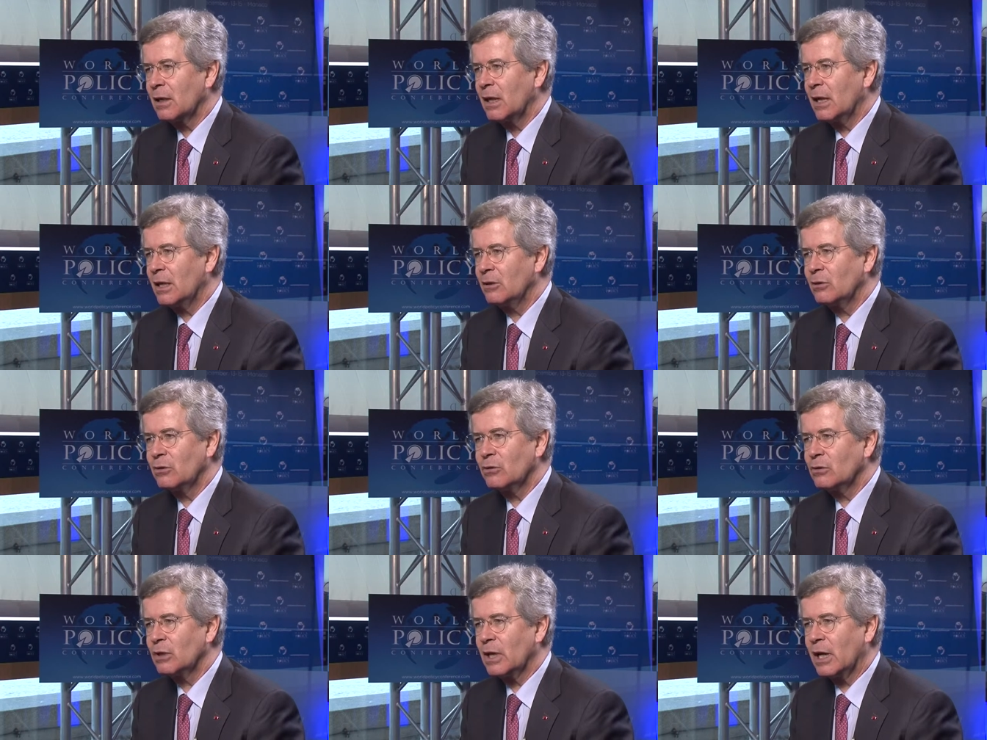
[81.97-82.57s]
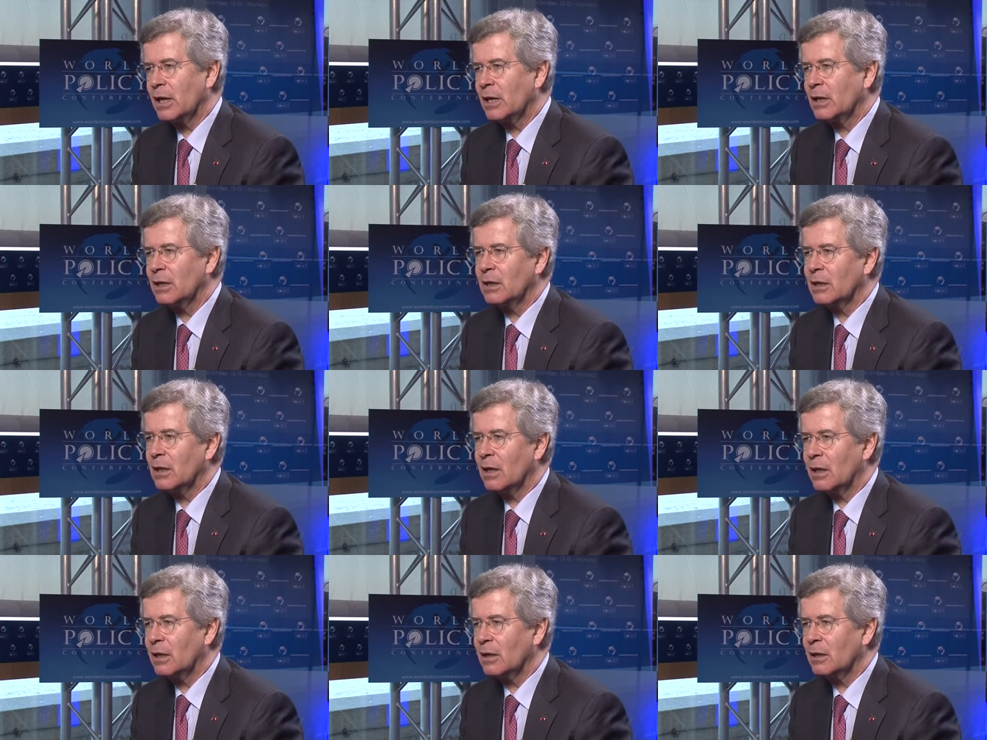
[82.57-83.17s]
and today
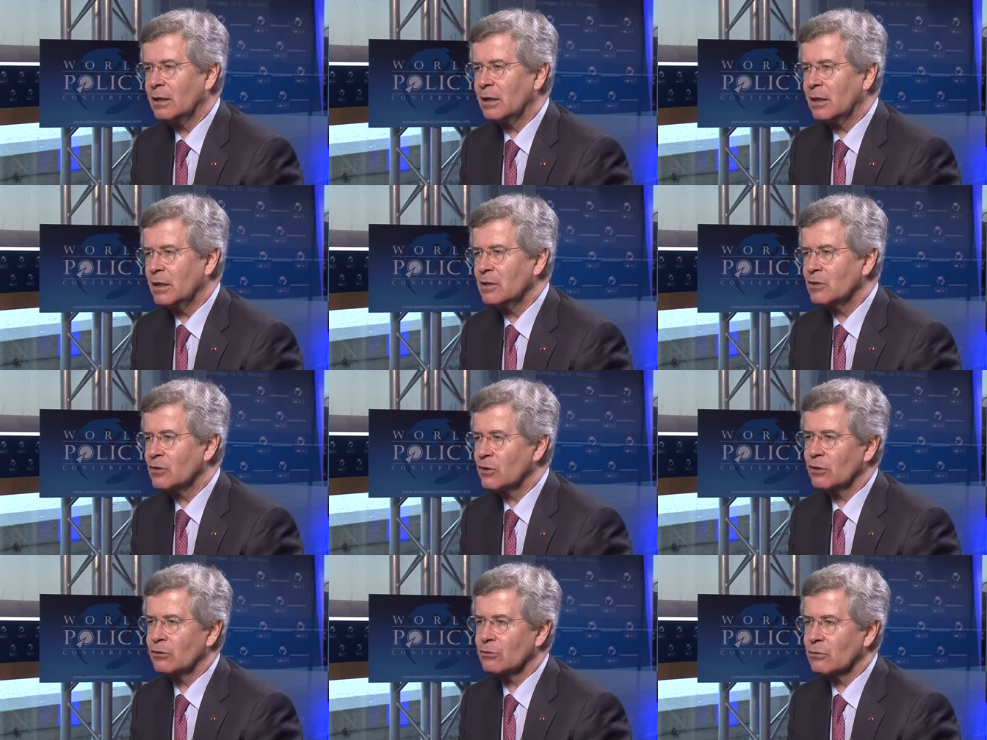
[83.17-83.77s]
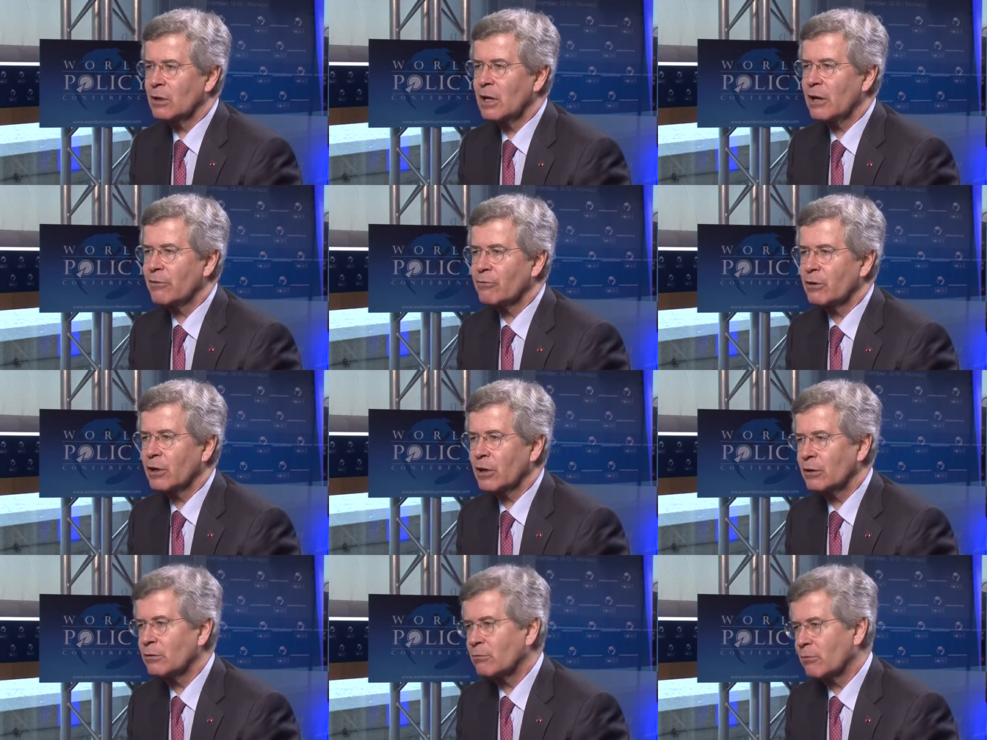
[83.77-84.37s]
uh, in Central
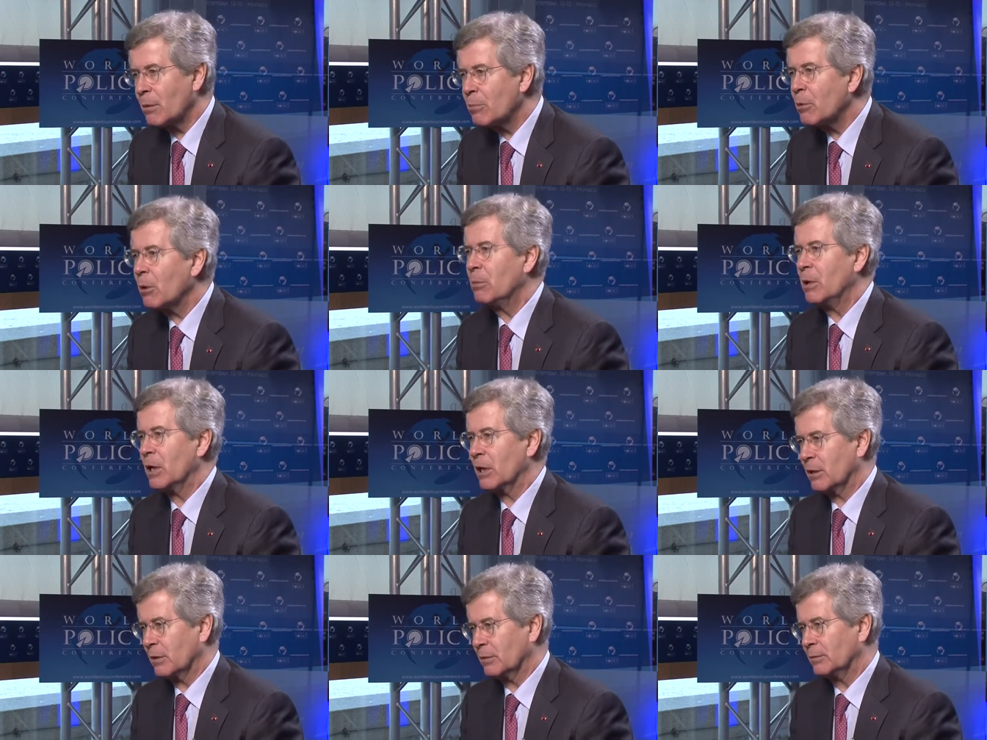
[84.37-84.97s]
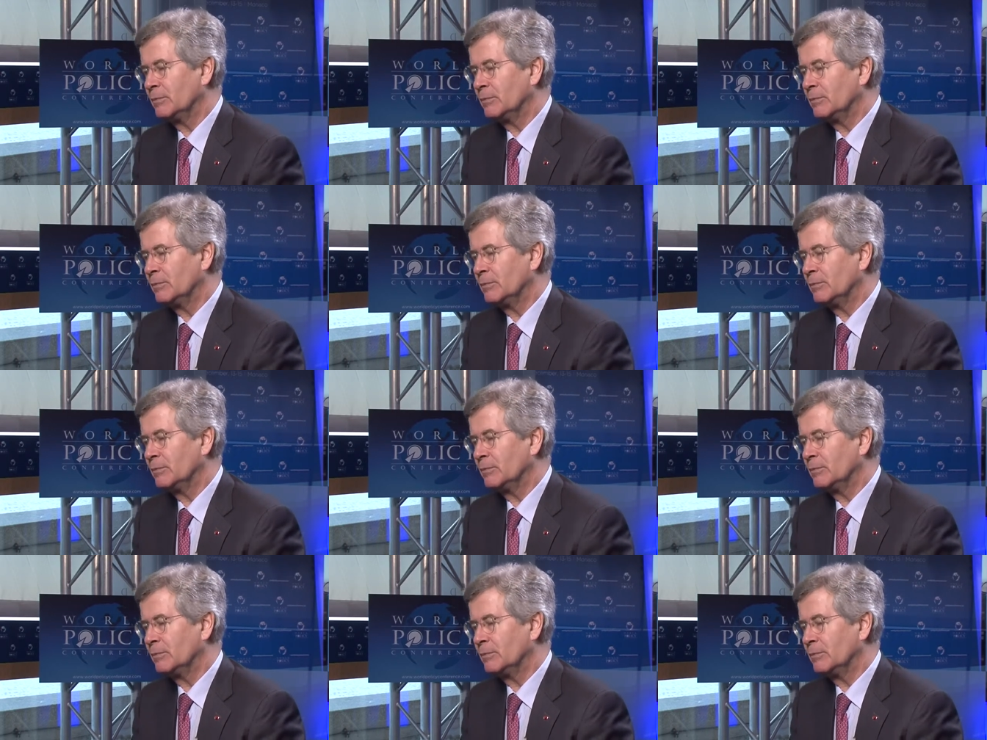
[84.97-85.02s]
African Republic.